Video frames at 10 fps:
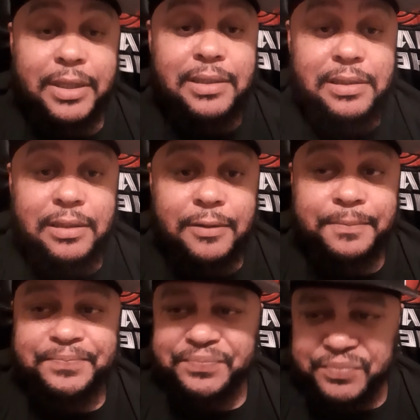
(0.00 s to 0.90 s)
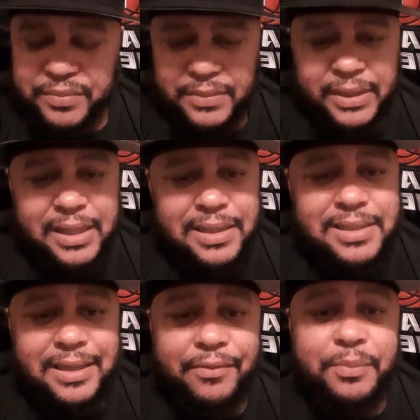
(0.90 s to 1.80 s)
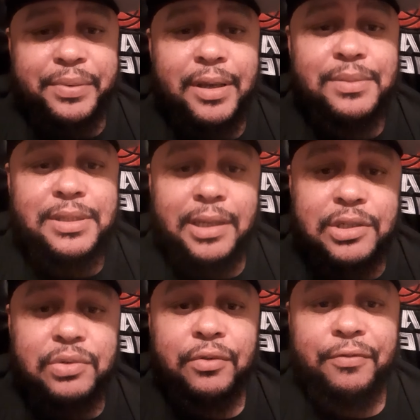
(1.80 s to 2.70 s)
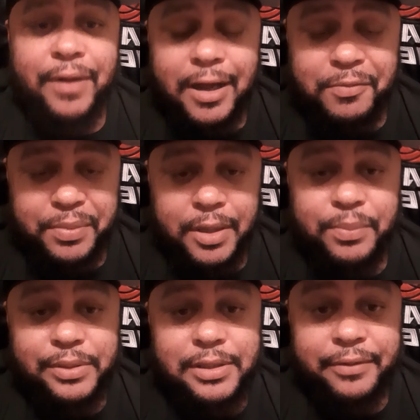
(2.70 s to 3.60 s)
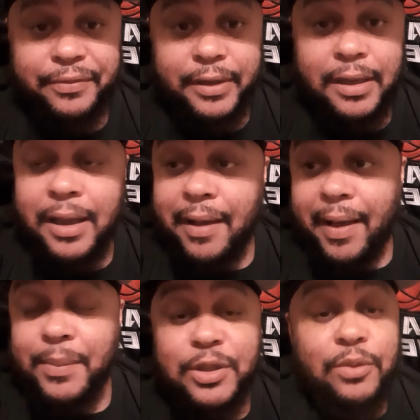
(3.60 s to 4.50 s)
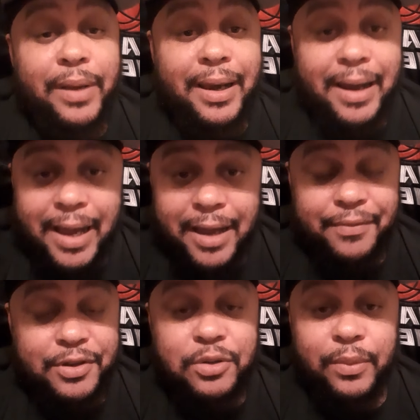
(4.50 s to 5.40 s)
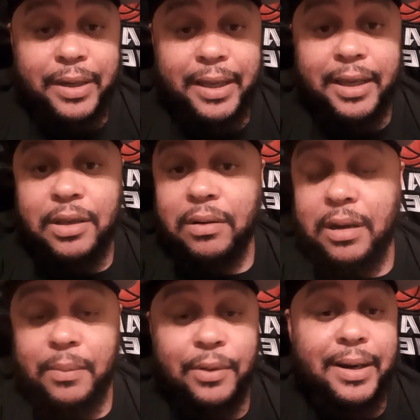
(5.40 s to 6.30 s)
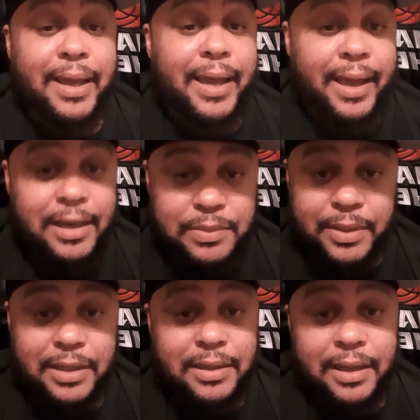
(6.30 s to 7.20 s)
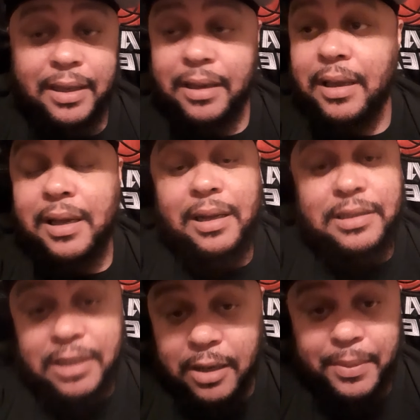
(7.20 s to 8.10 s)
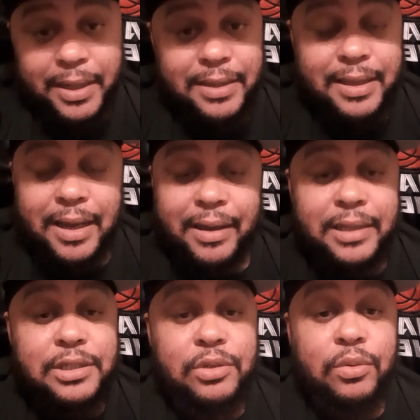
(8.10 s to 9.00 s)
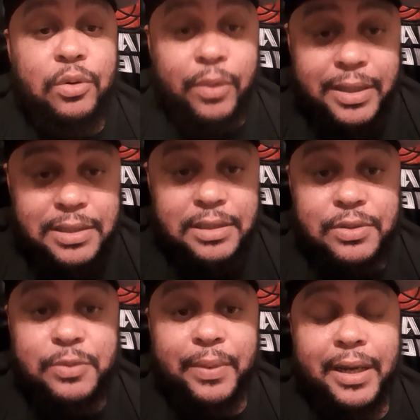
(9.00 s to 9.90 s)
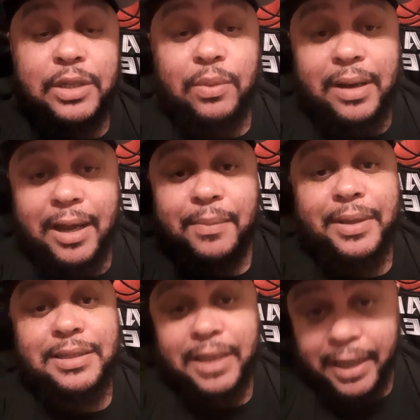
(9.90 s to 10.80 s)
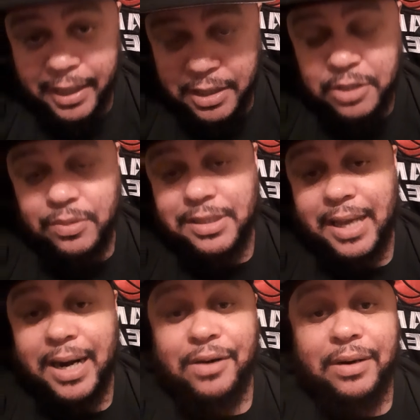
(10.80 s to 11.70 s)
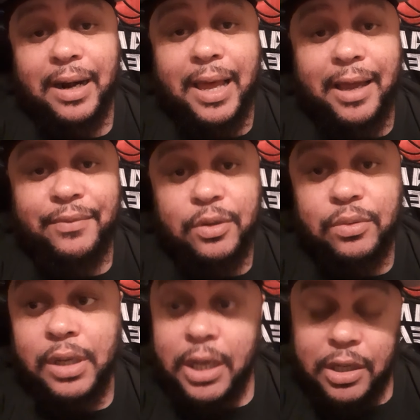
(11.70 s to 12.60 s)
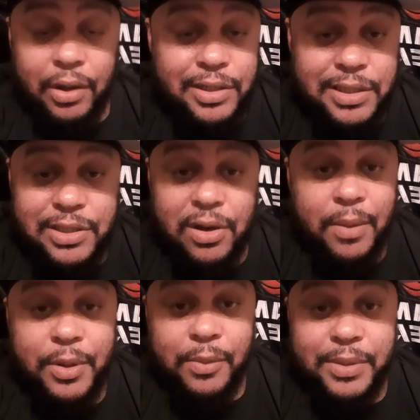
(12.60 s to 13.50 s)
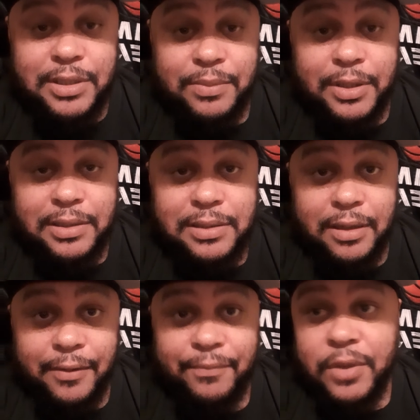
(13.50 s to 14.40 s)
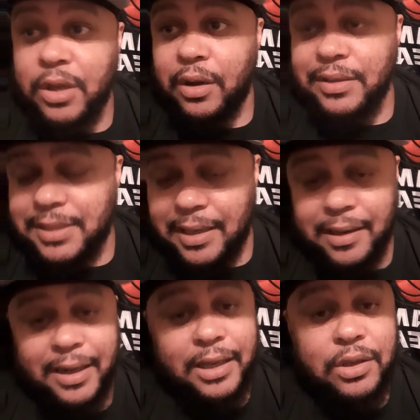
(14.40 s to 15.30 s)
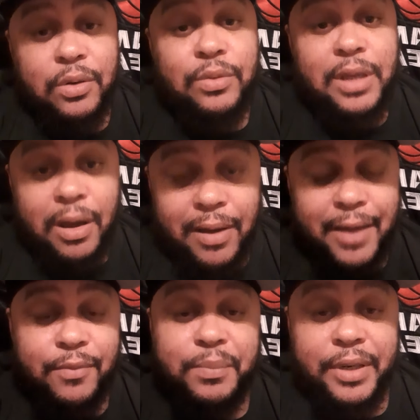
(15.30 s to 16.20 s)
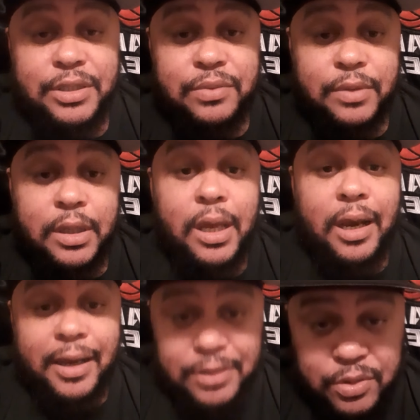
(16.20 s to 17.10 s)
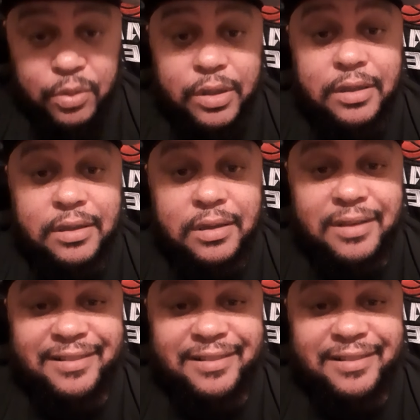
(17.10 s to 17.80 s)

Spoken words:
Eastern, 7 p.m. Central, 5 p.m. Pacific, I'm gonna do a live Q&A. Y'all come on there, ask me anything, tell me anything. I'll answer your questions, respond to your comments, and give you a shout out on the live, yo. Y'all should join me. It'll be some good stuff. Until then, yo, y'all have a blessed one. Let's go Heat.